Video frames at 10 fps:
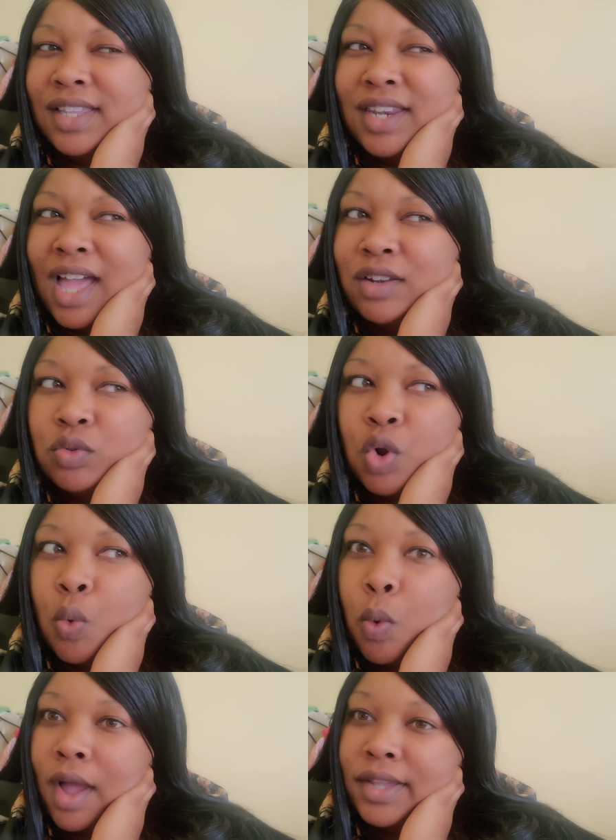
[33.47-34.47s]
I don't
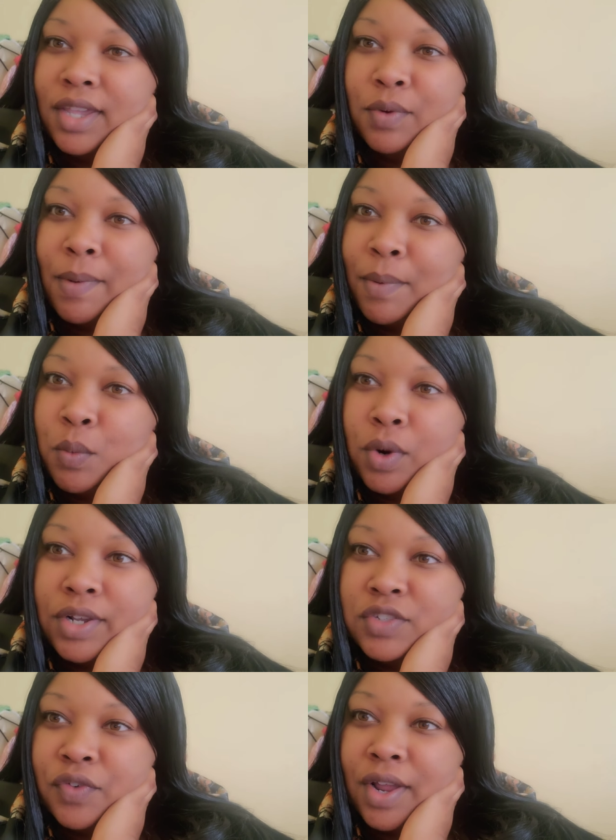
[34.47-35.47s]
know why I can't remember
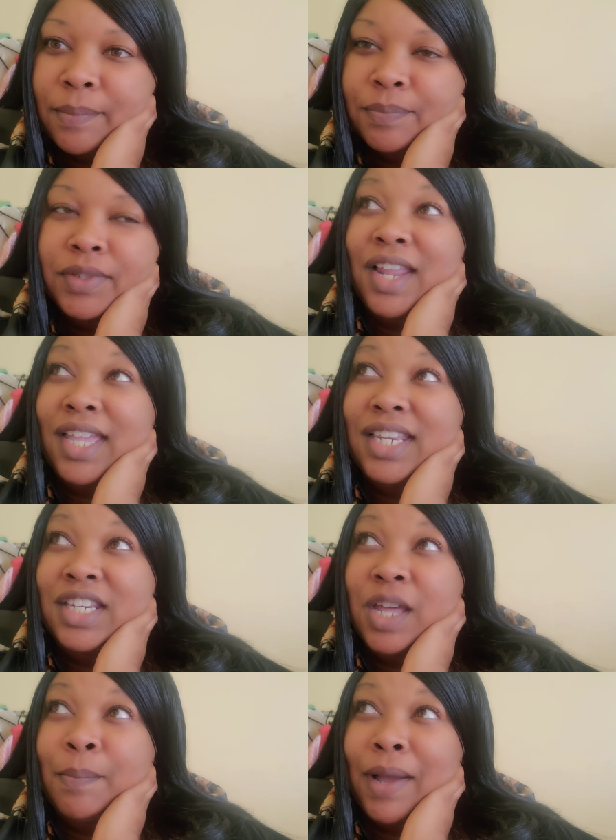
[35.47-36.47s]
where it's from. Then I
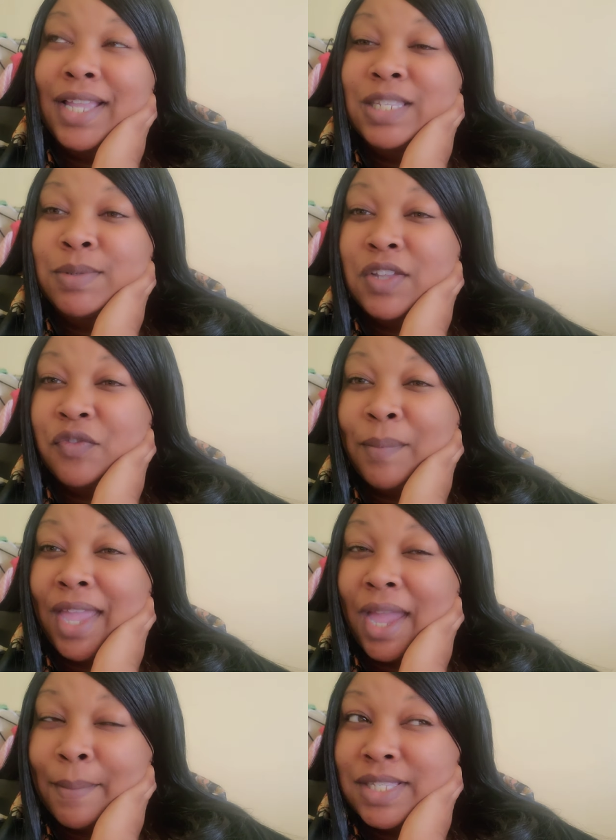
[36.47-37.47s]
ended up buying some stuff
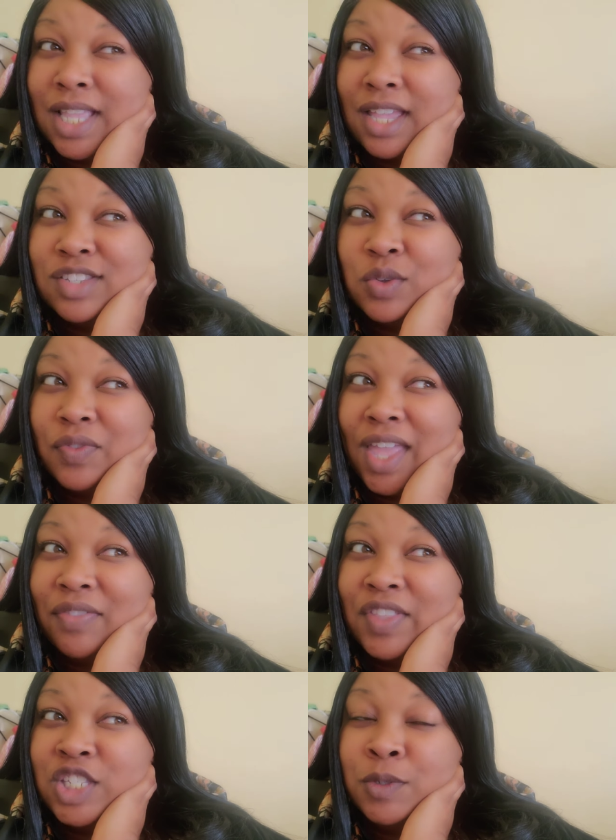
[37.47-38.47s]
from Amazon so
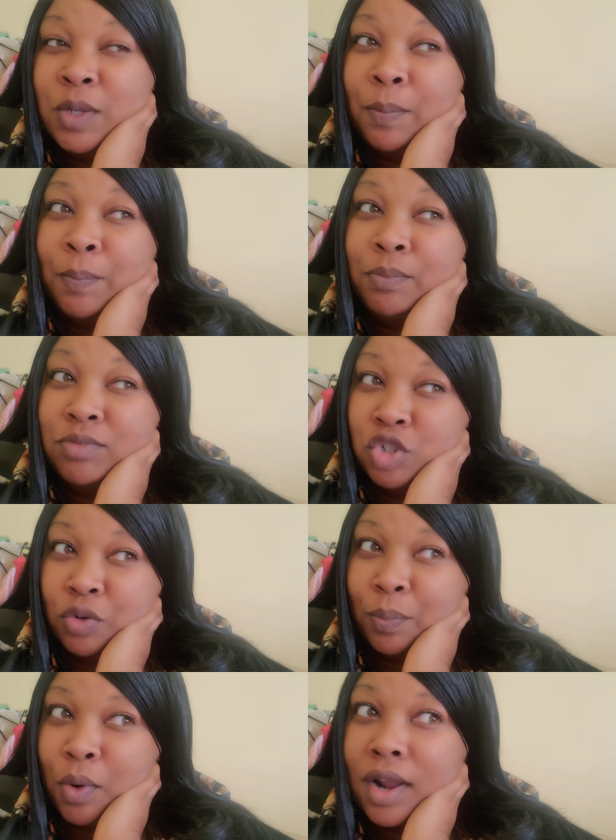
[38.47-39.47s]
that this
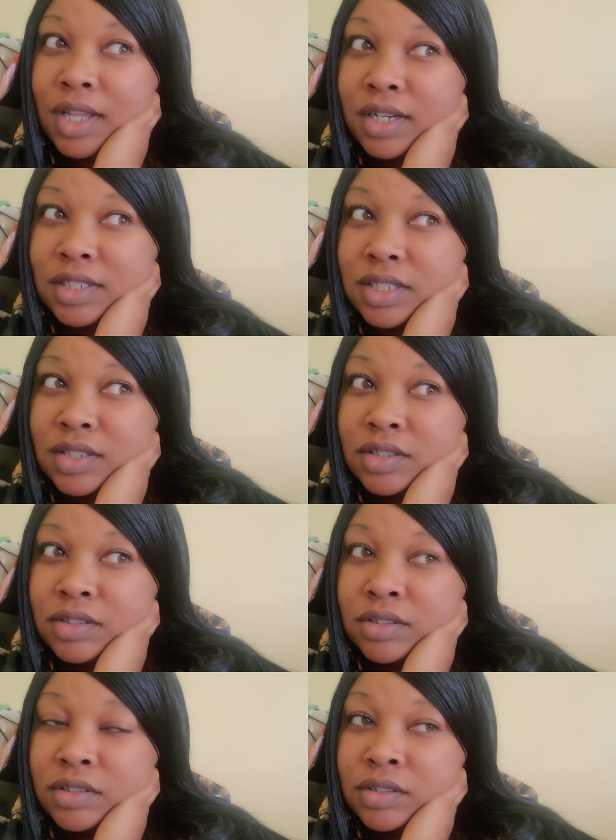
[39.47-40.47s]
certain product
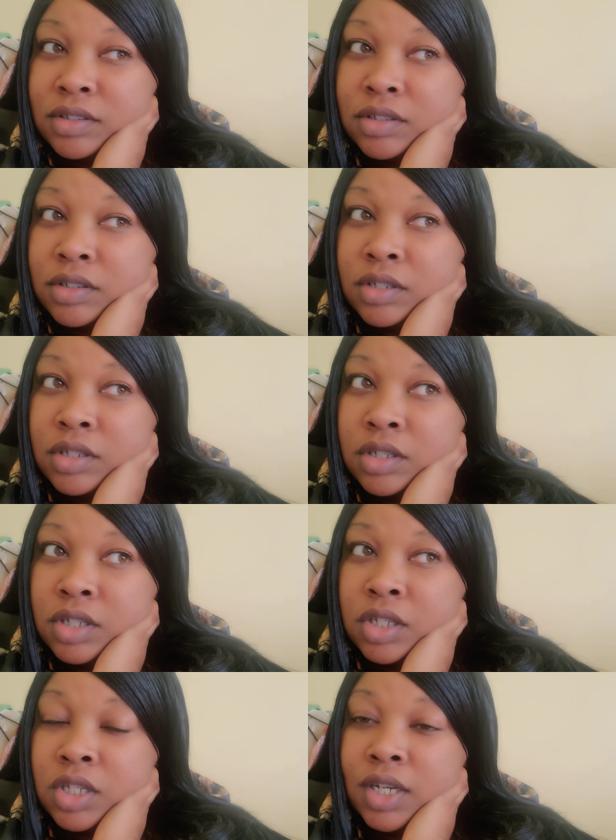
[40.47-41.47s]

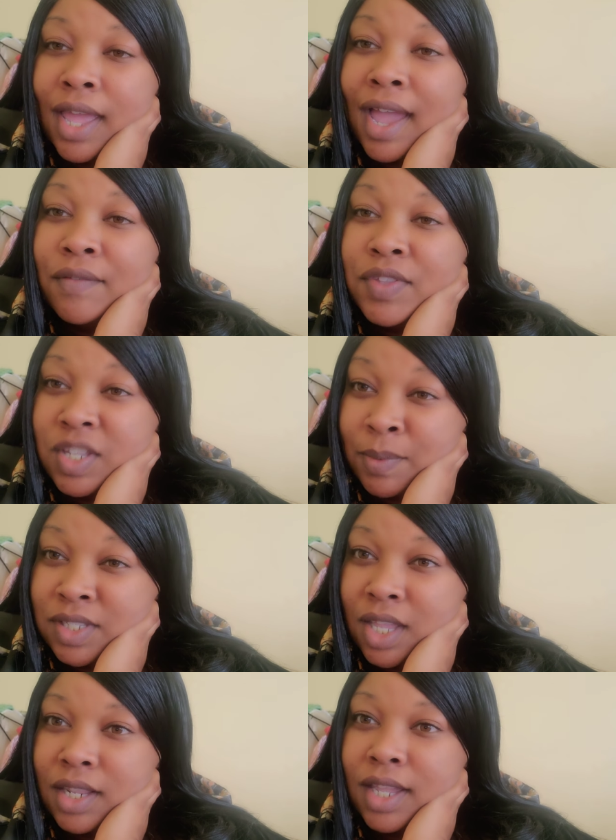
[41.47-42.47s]
could have the same
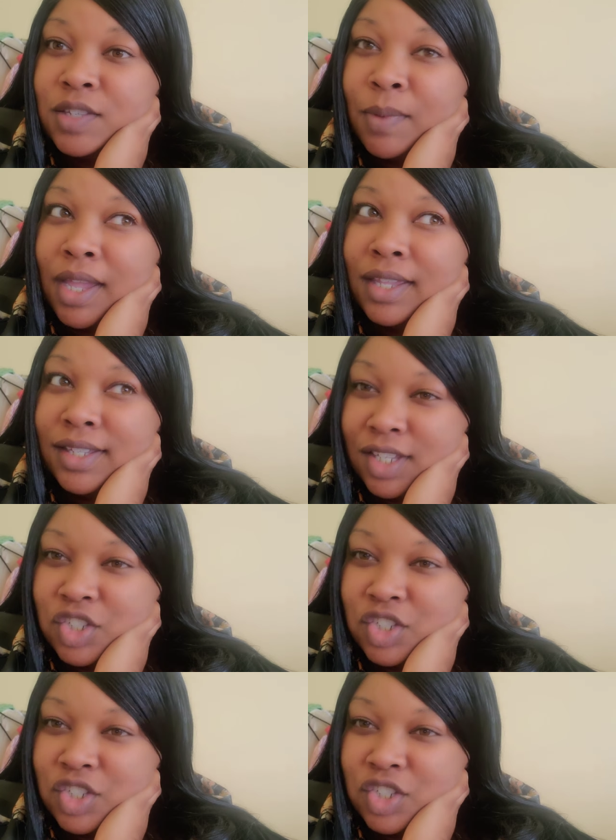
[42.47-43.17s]
aesthetic as my